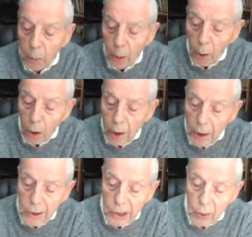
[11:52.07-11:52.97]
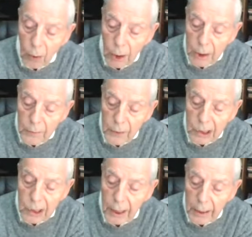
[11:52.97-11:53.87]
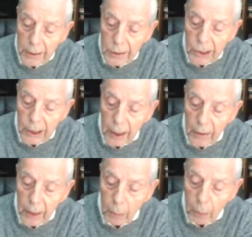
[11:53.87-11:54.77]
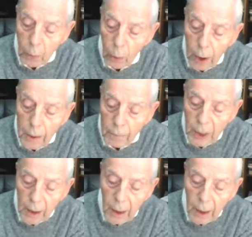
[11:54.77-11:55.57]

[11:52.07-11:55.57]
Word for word: Paul is going to the saints, the poor,